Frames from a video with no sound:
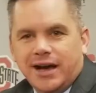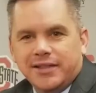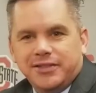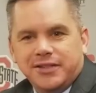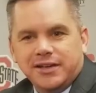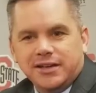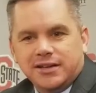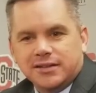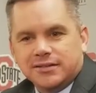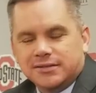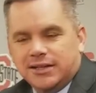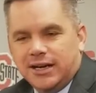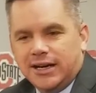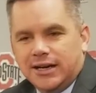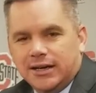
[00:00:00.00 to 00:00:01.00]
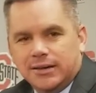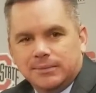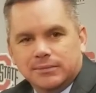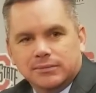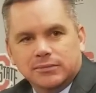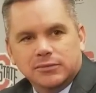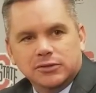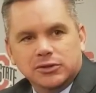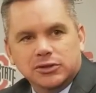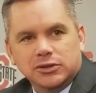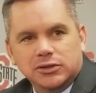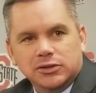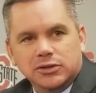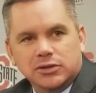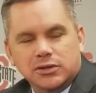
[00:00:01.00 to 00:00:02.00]
I think um,
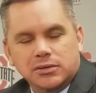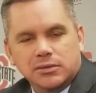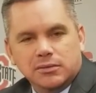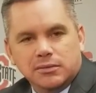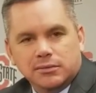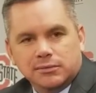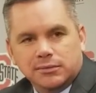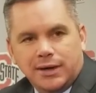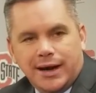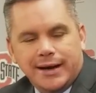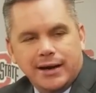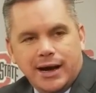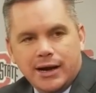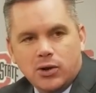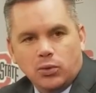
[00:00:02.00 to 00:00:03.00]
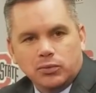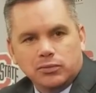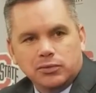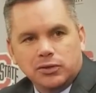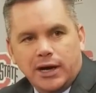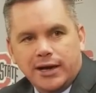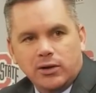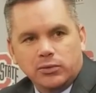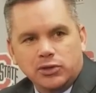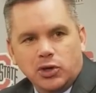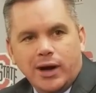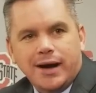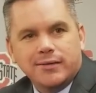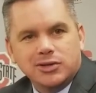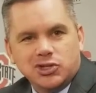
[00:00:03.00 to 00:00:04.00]
I, I don't I don't you know
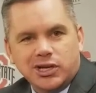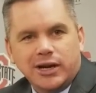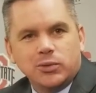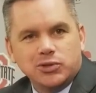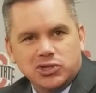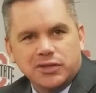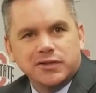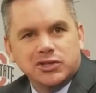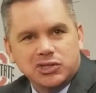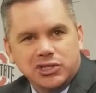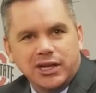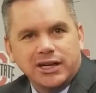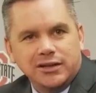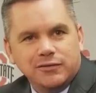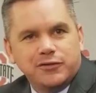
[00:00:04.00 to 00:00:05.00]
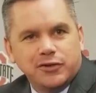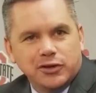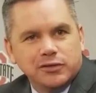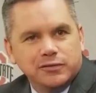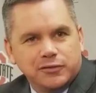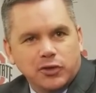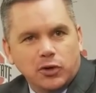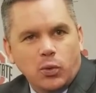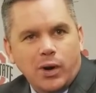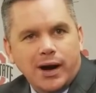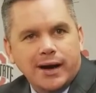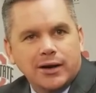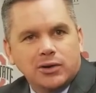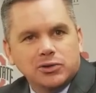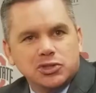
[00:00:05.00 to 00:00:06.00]
obviously I was in the state for for a
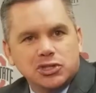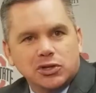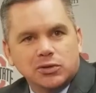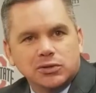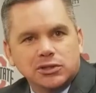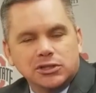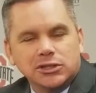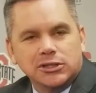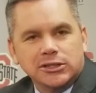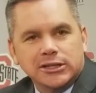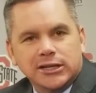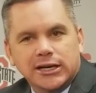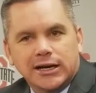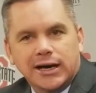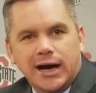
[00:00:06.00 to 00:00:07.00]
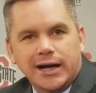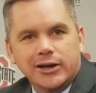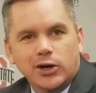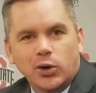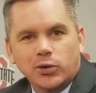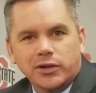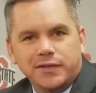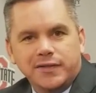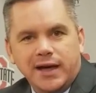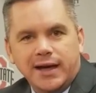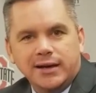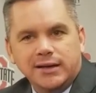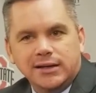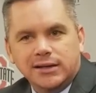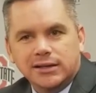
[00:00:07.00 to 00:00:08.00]
while, so uh, I know that
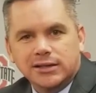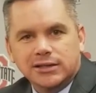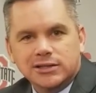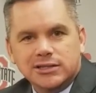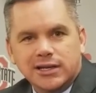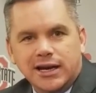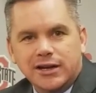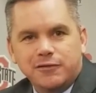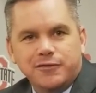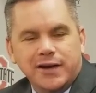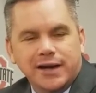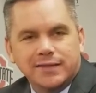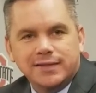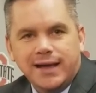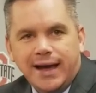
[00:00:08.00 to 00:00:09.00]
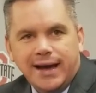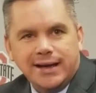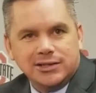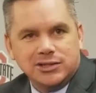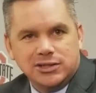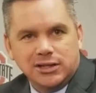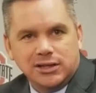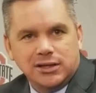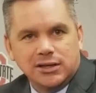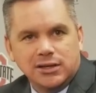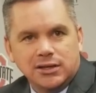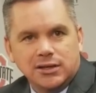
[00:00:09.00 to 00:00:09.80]
that is a fantastic